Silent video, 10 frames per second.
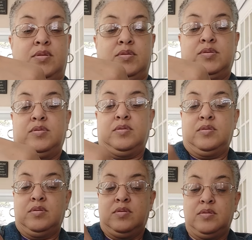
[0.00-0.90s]
And
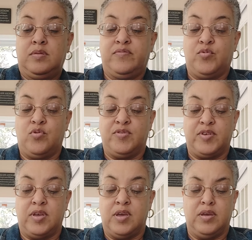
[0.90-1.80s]
of course
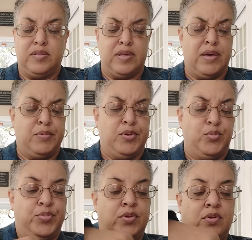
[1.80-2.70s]
I can't get that one
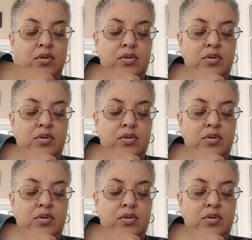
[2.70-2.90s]
open.